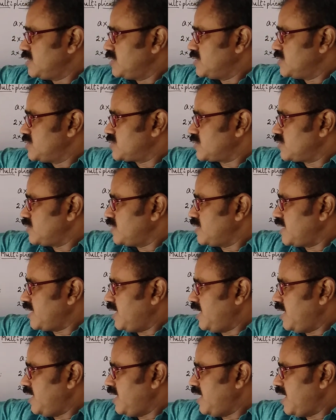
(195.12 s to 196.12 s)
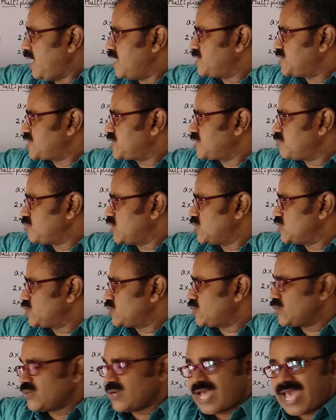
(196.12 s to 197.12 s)
So, A addition
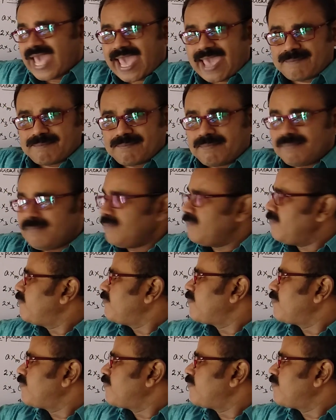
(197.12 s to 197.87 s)
modulo m,